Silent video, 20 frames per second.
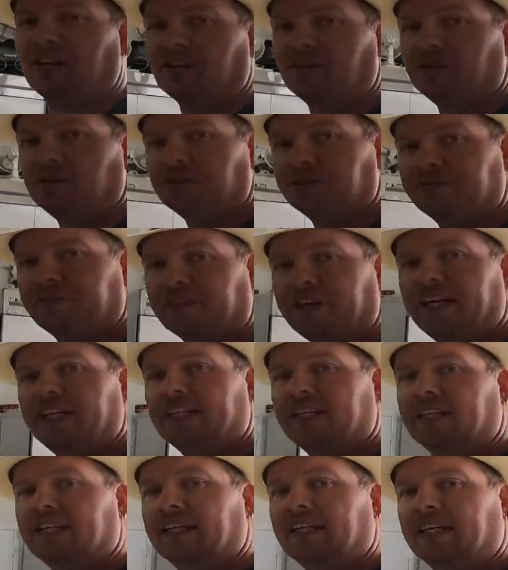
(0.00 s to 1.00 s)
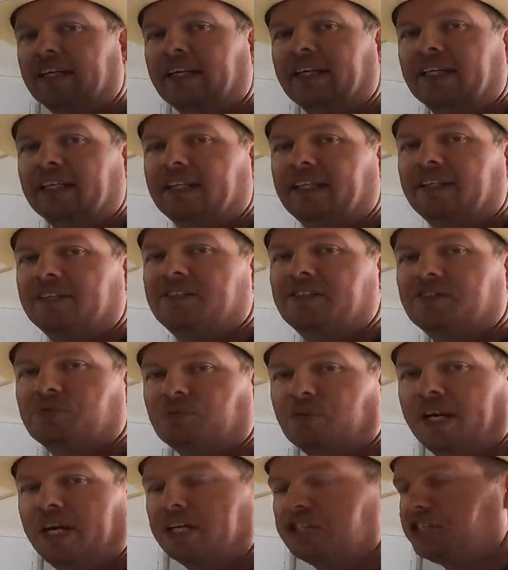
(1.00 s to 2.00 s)
our old friend. This
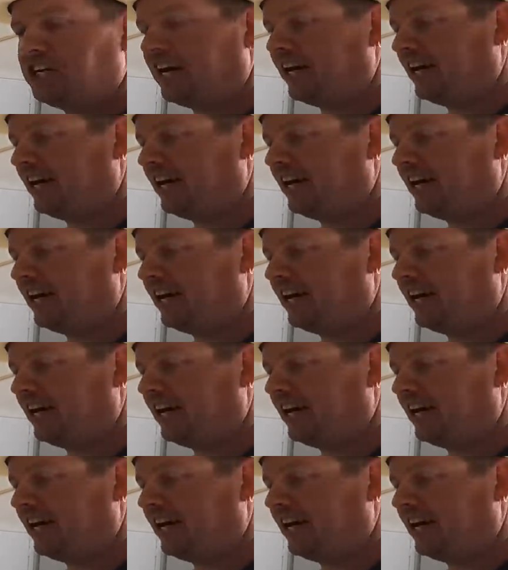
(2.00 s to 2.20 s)
is Ranch